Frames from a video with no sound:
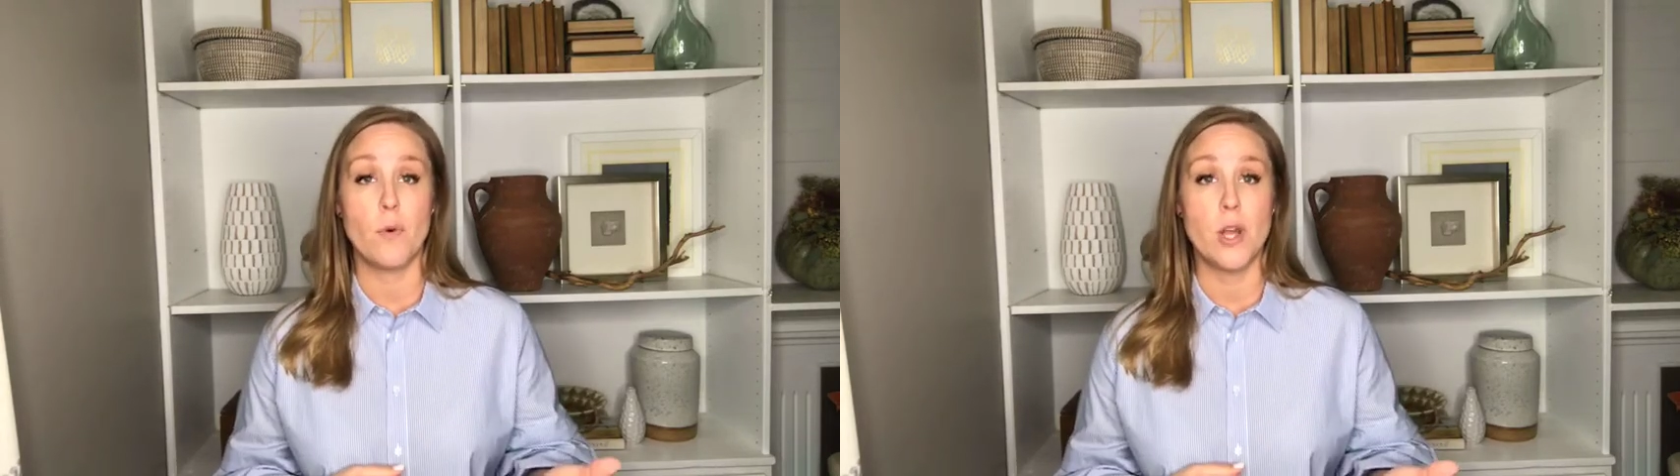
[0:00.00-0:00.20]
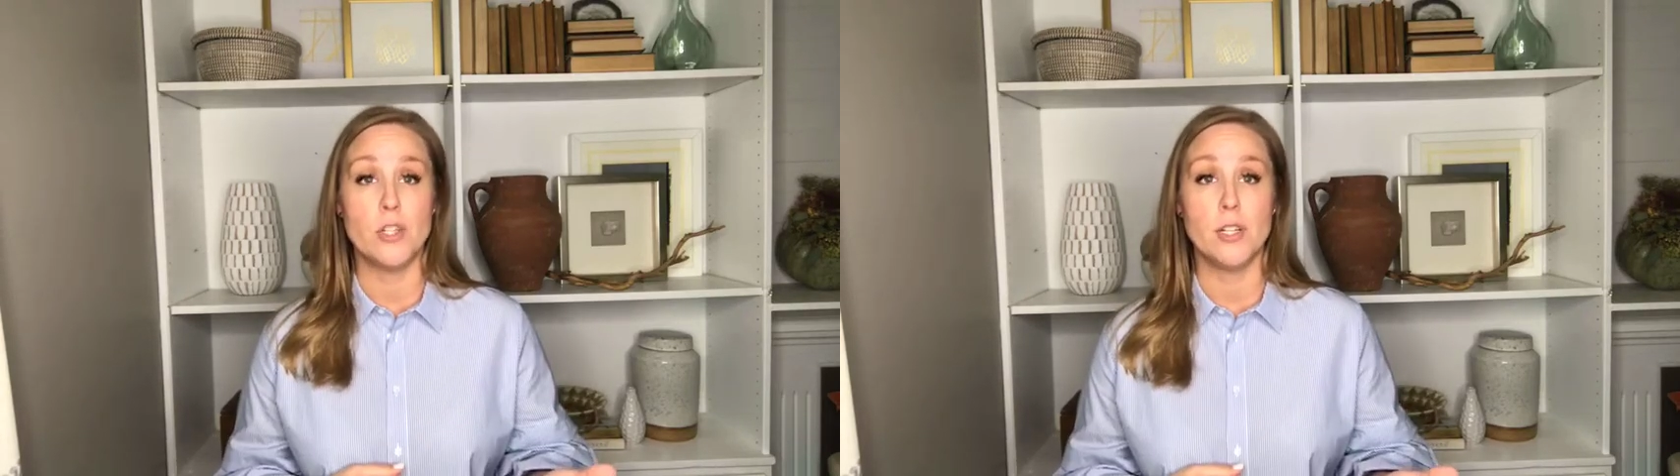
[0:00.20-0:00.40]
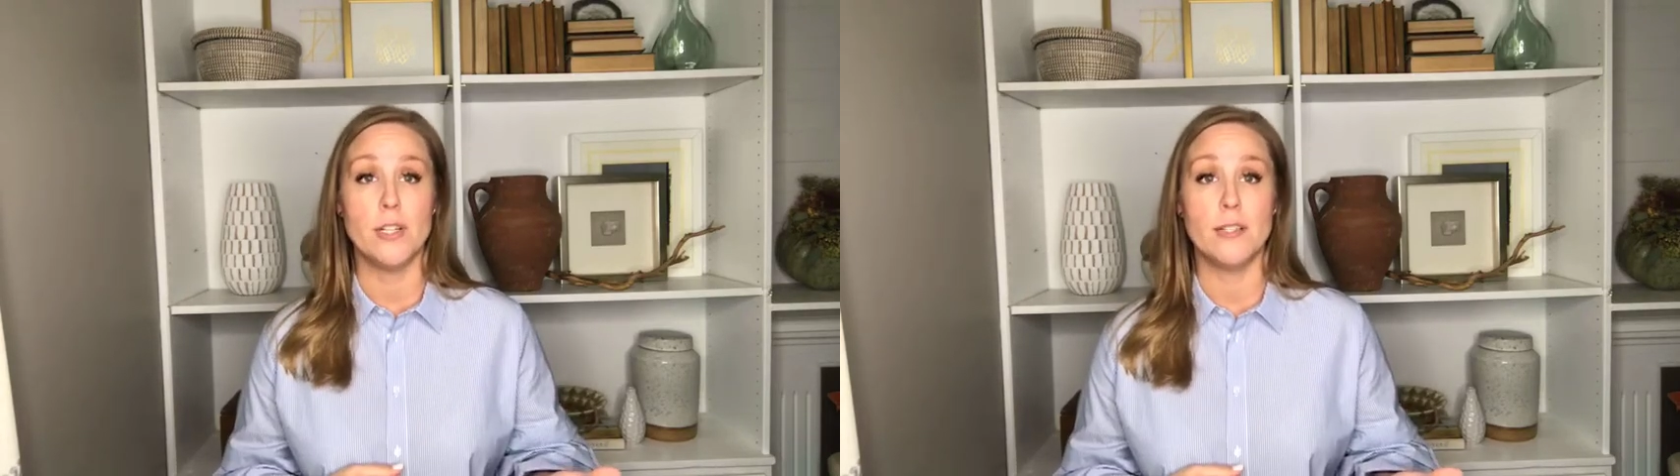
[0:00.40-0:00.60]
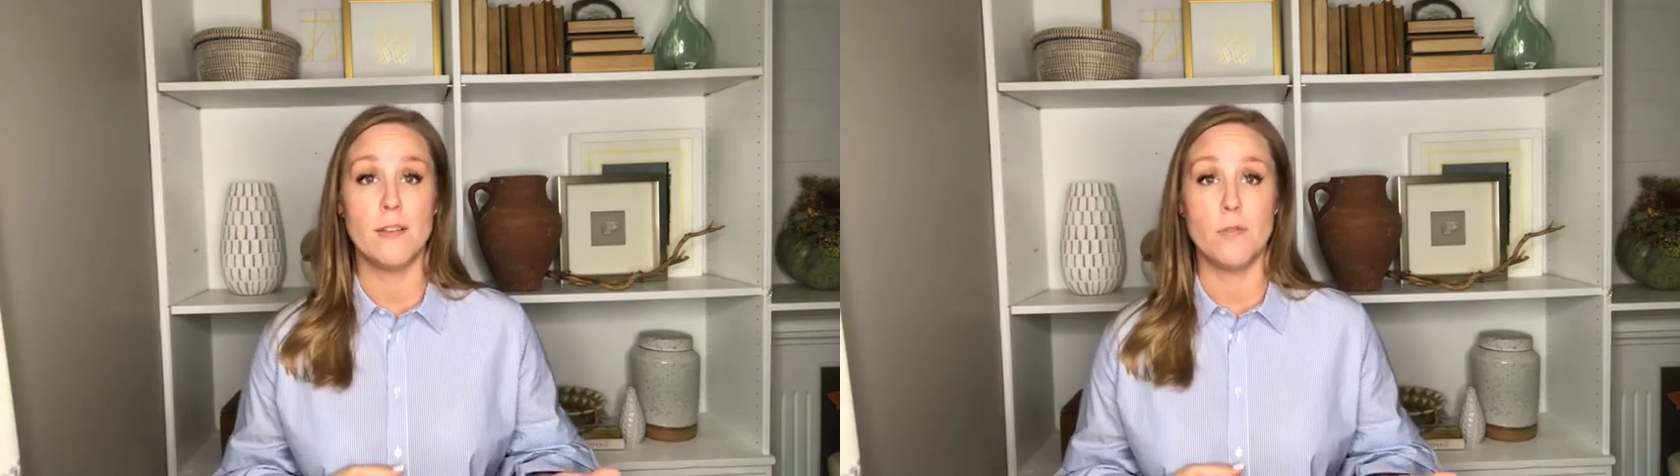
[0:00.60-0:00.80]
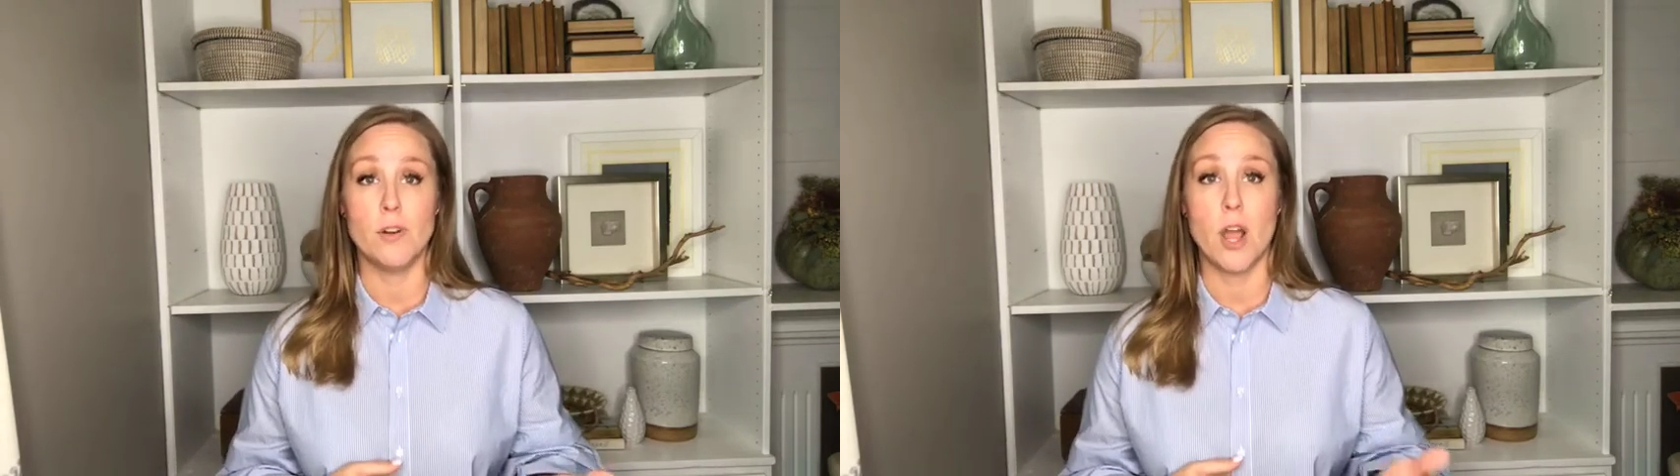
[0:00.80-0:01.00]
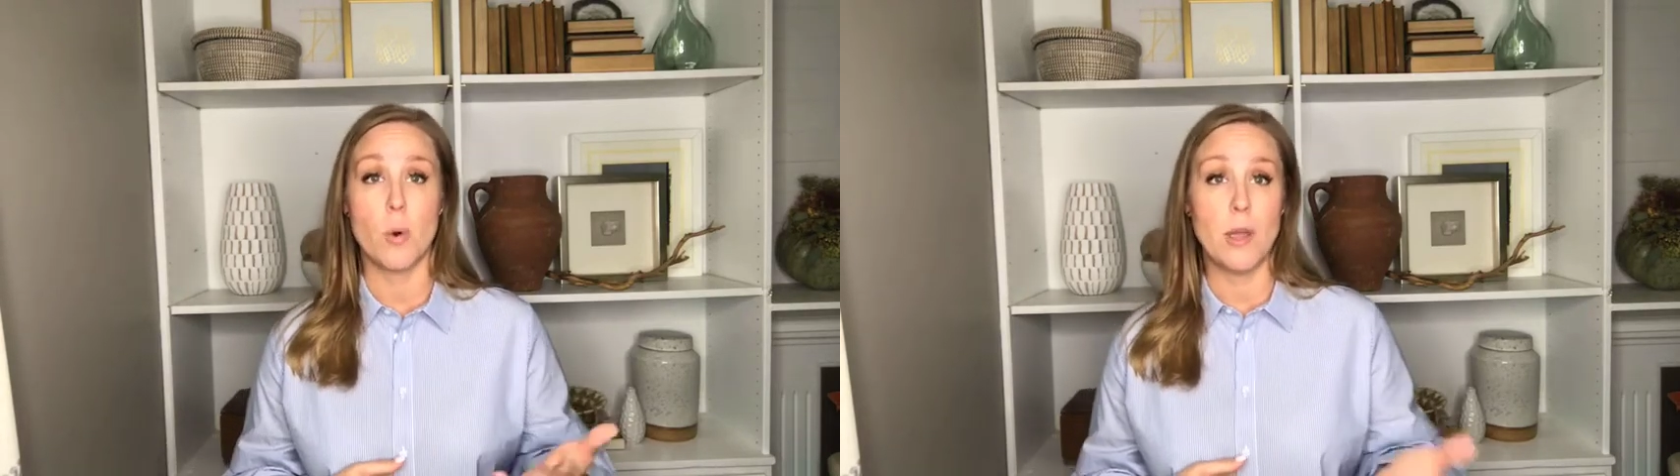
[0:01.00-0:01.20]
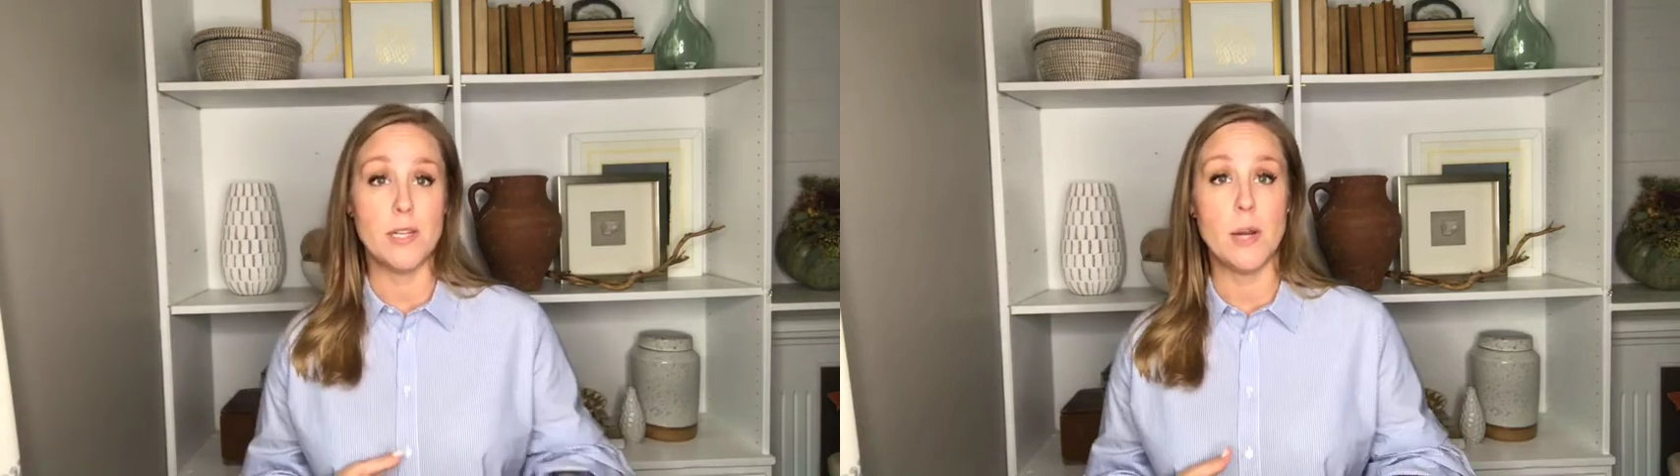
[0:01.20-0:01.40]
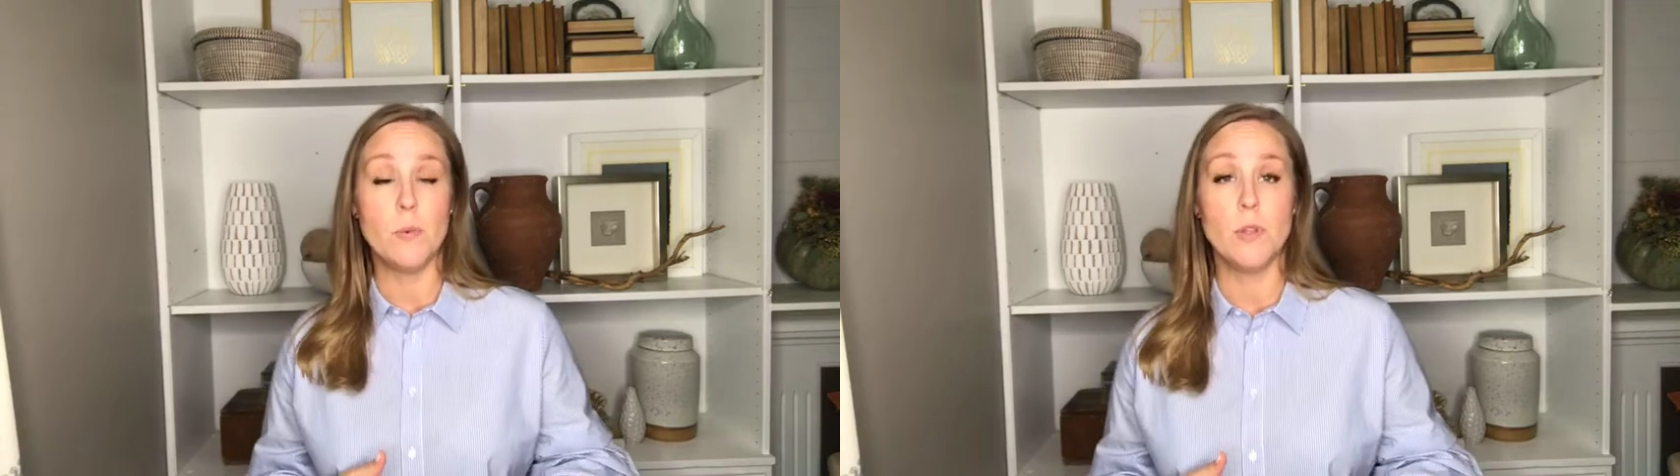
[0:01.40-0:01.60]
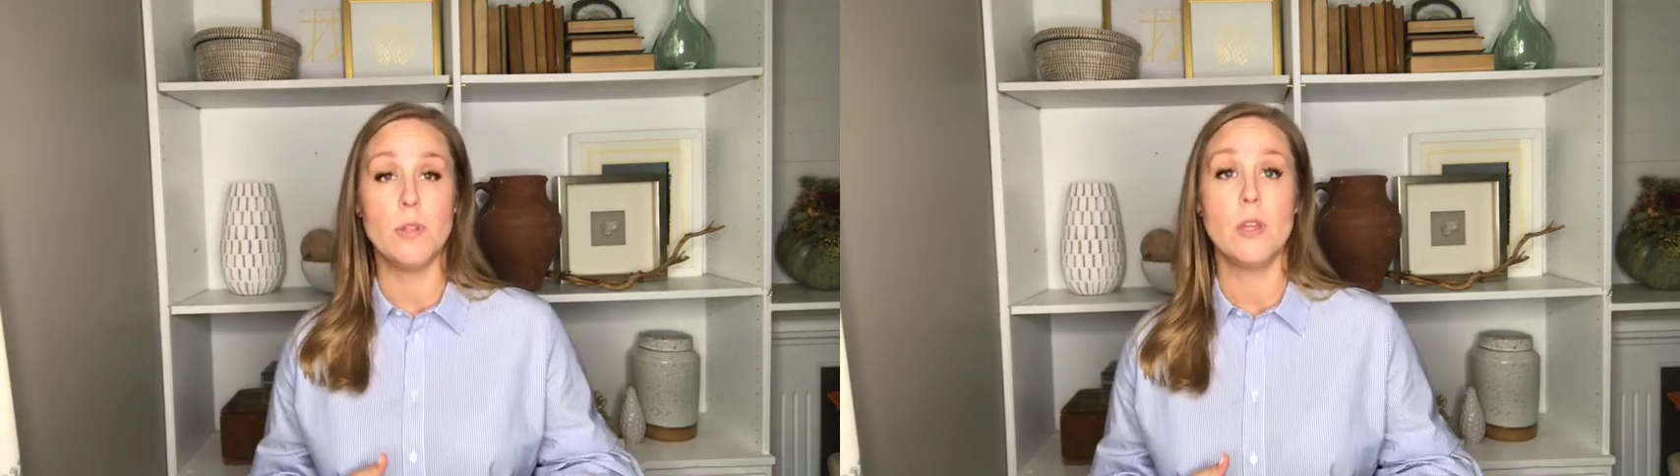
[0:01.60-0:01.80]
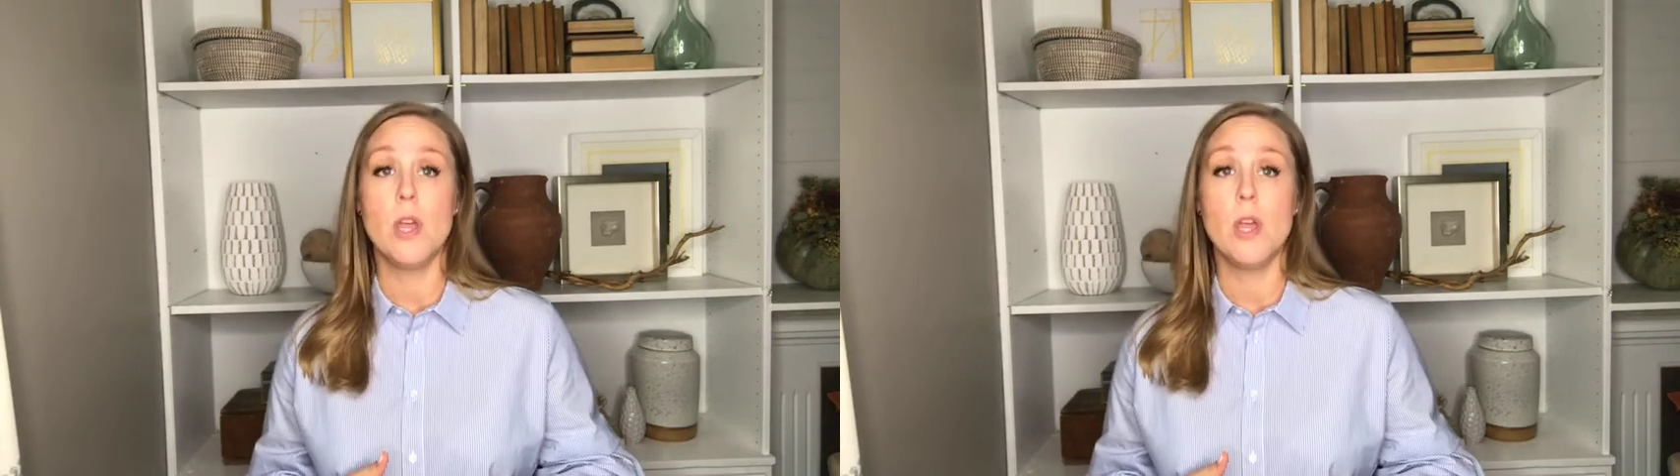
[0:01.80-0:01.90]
questions, if you're not quite done with